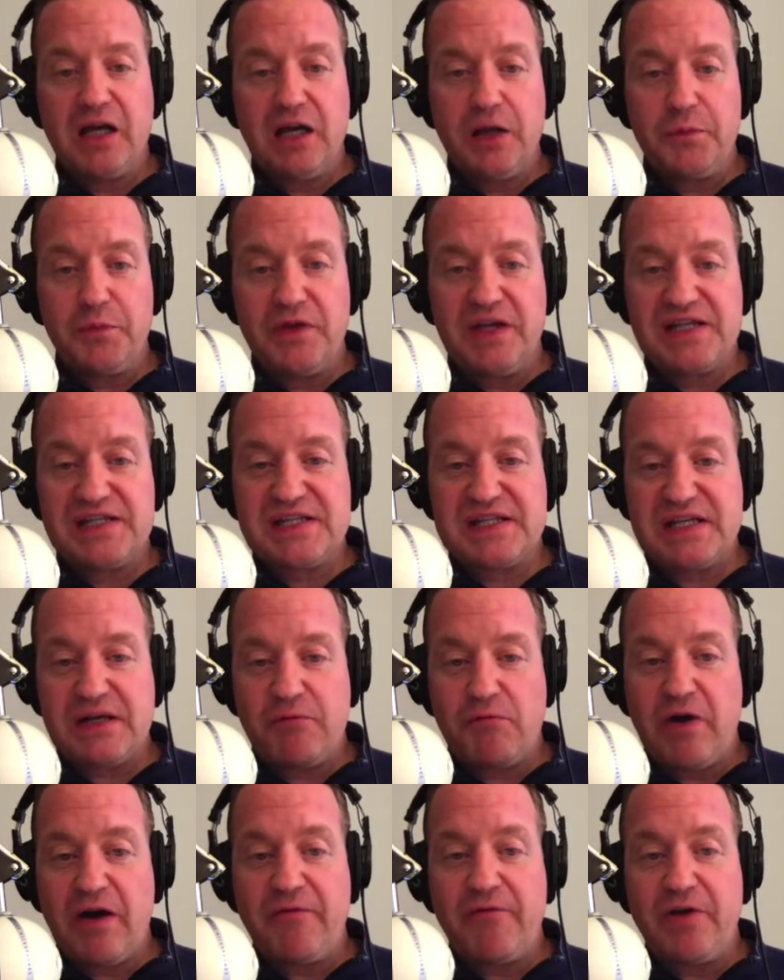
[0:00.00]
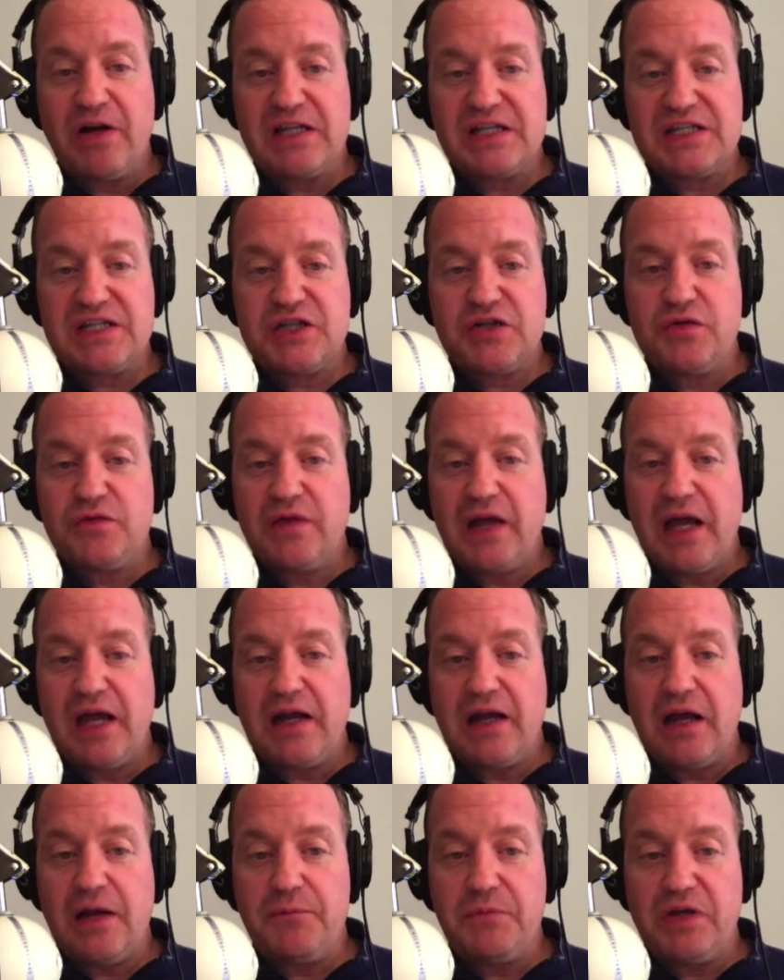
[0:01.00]
This is a reference to
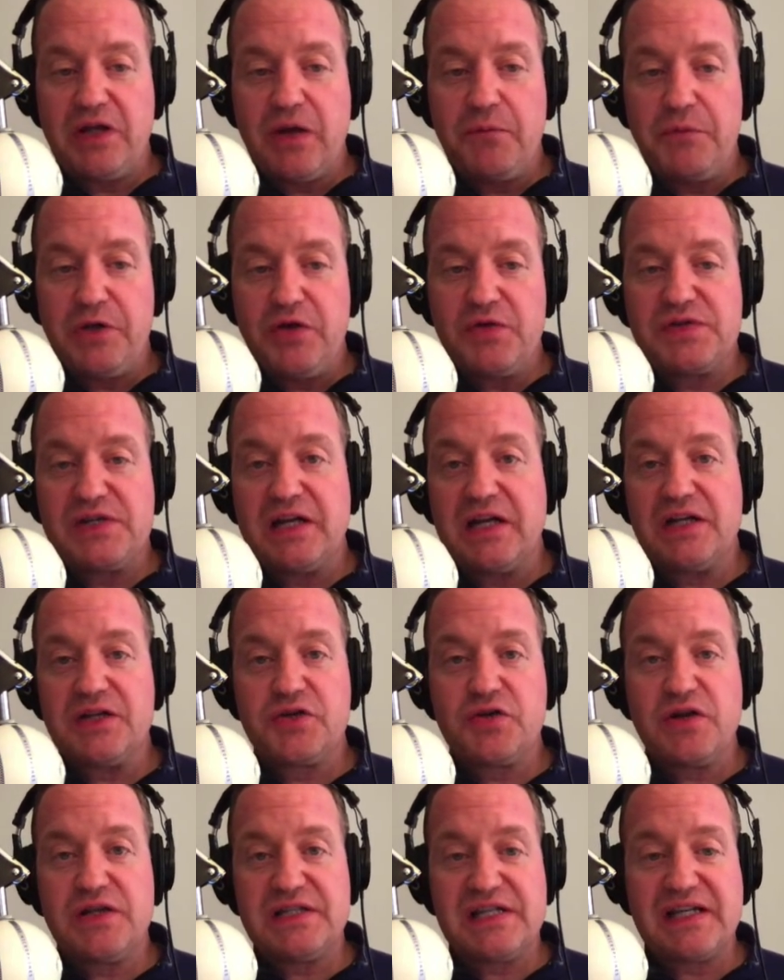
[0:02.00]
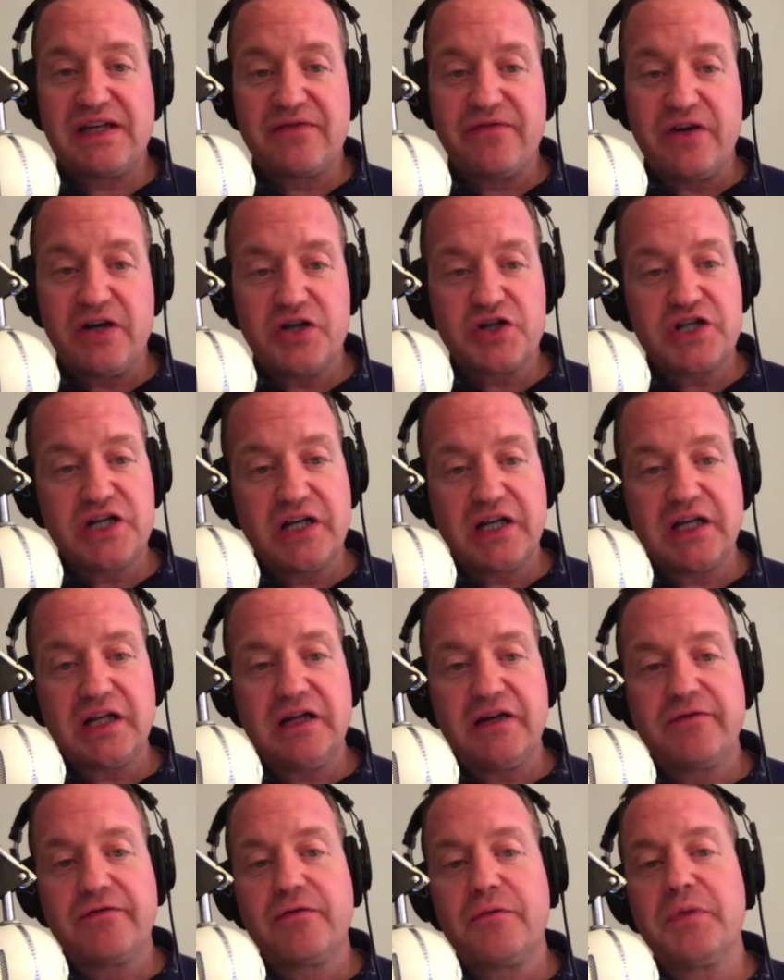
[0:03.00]
that. I'm using an intrinsic function in
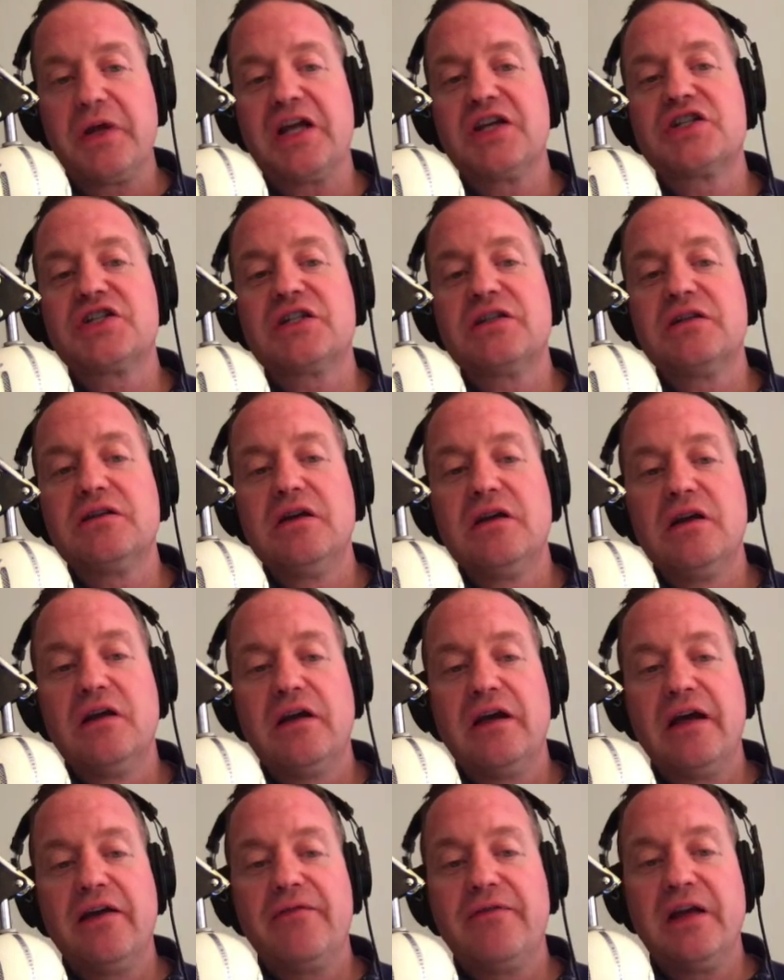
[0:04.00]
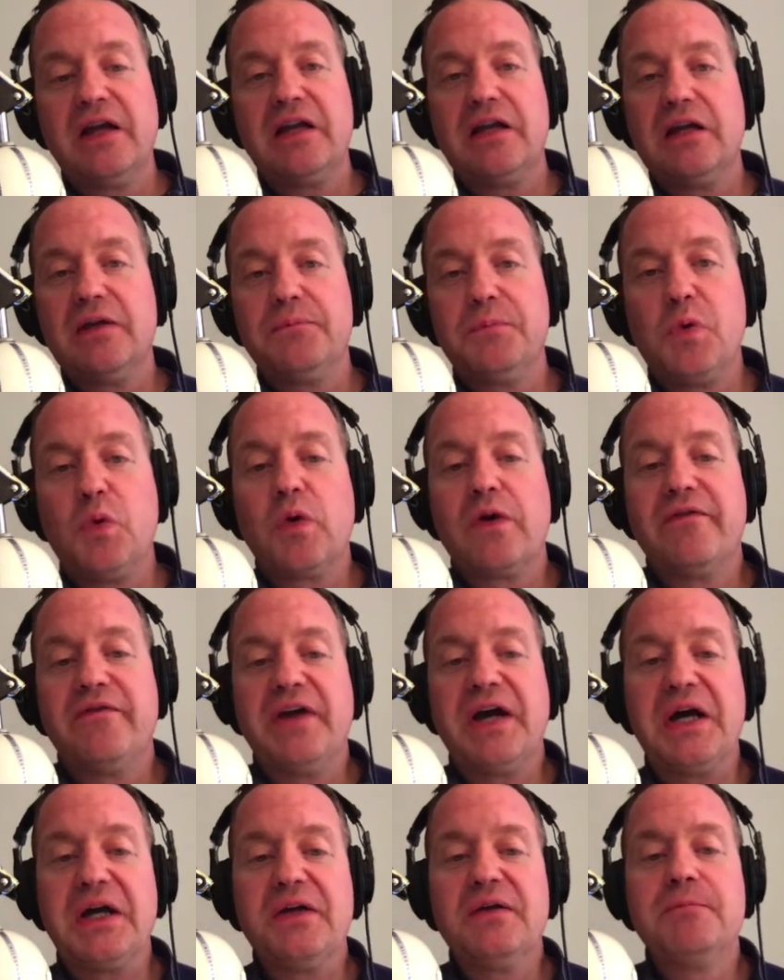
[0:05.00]
CloudFormation, FN import
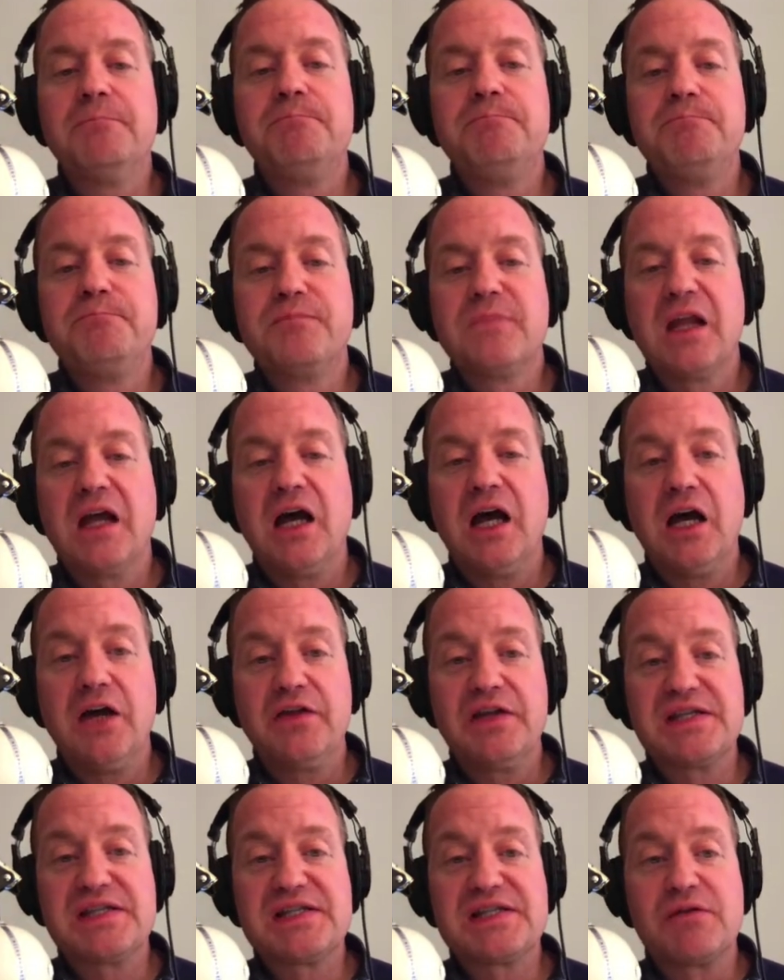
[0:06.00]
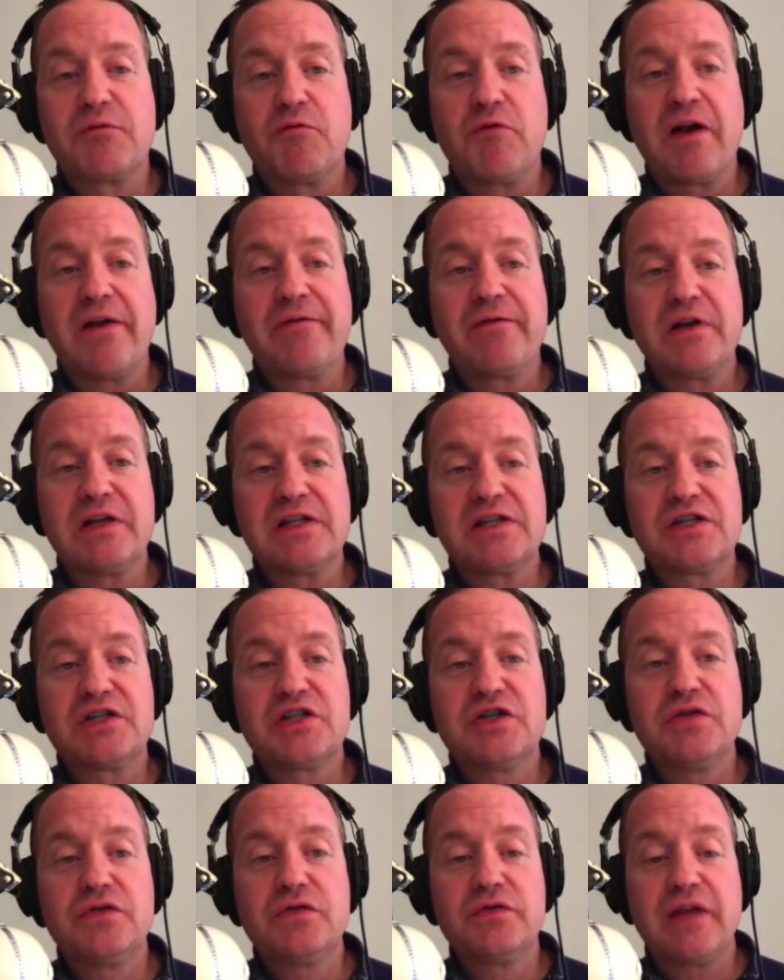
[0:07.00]
value. This is a reference
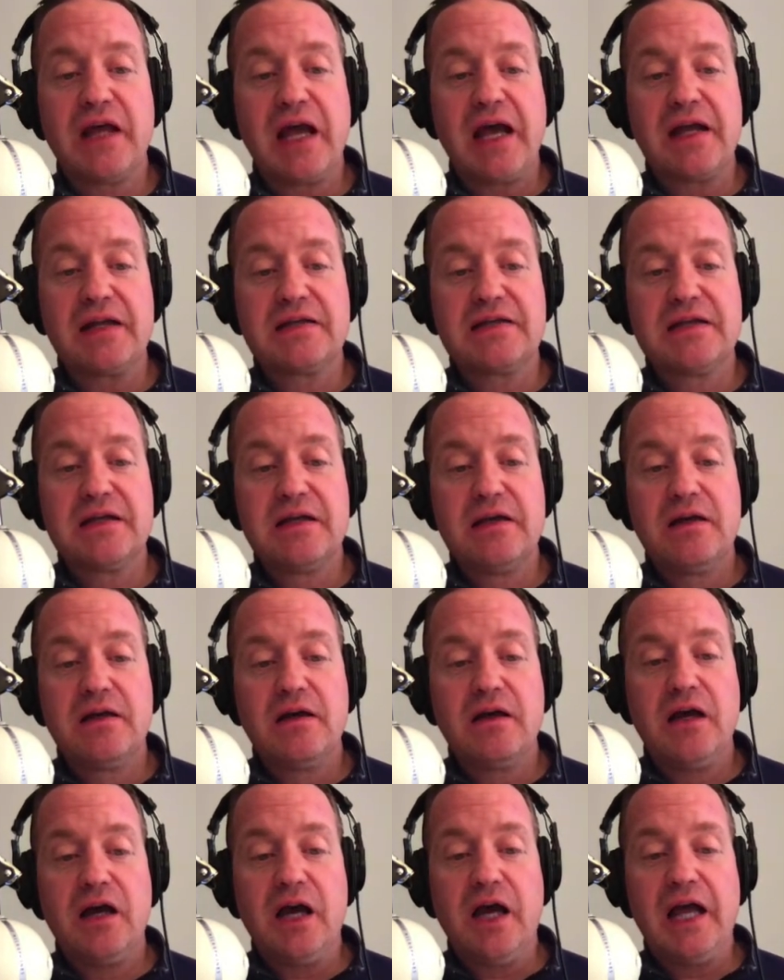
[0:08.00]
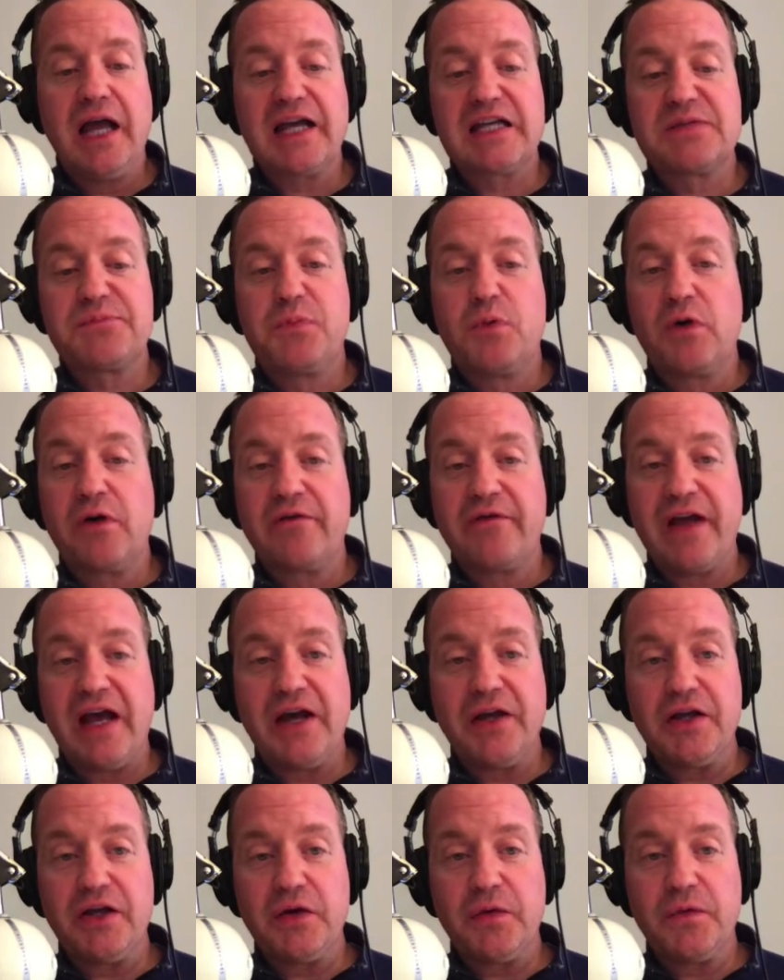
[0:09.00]
to that export
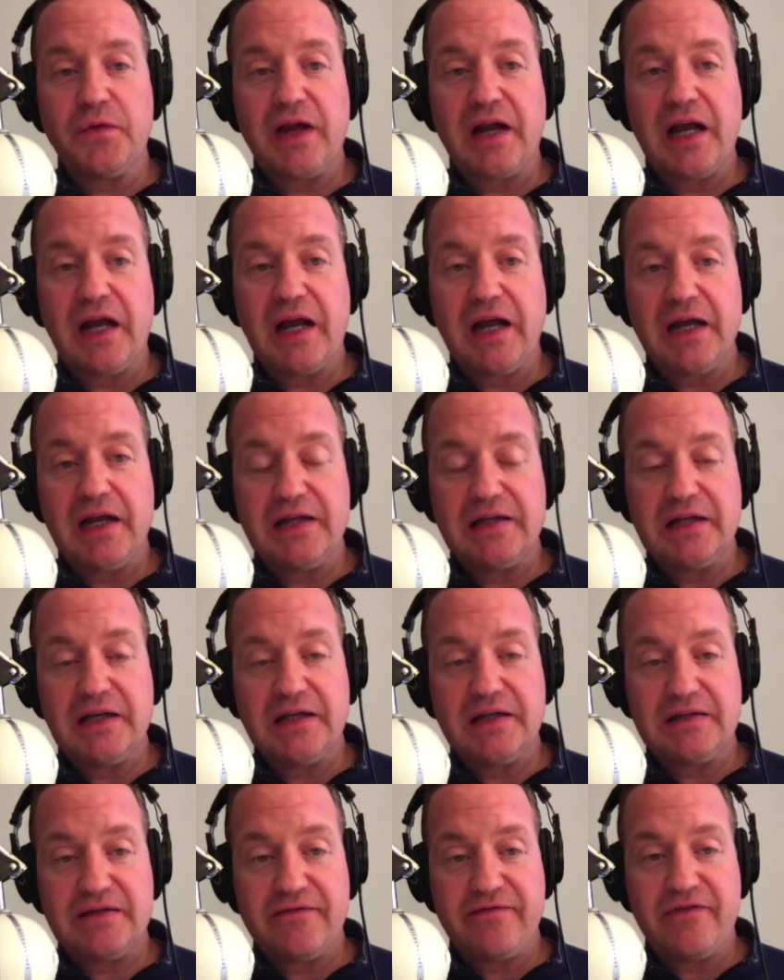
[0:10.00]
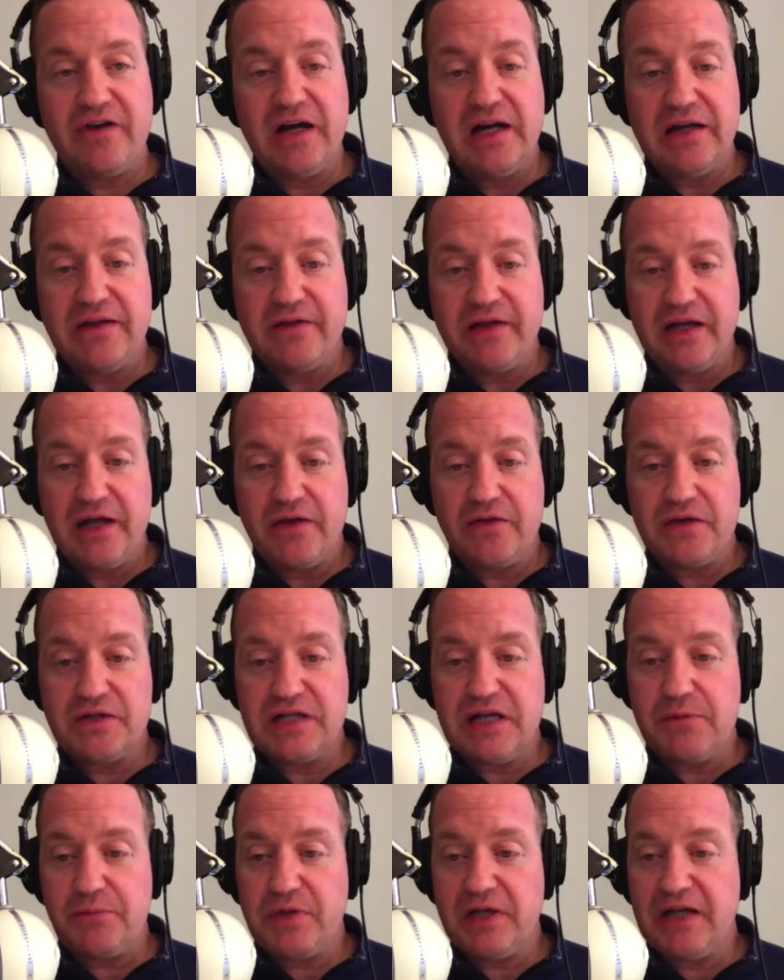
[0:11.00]
value that I had defined in the other
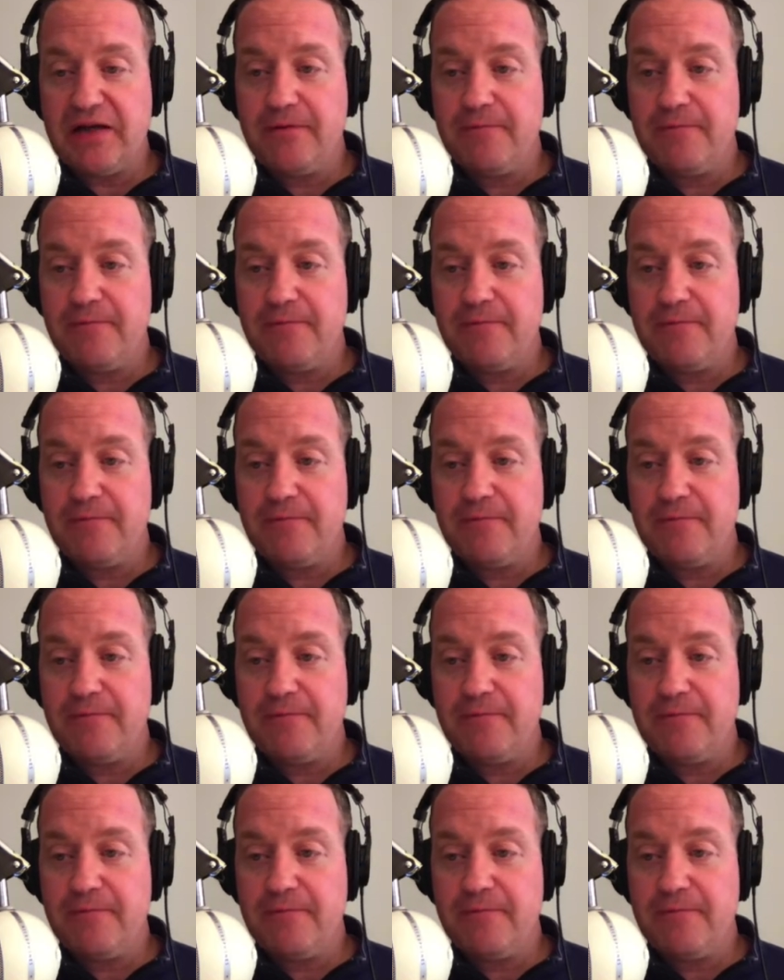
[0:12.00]
template.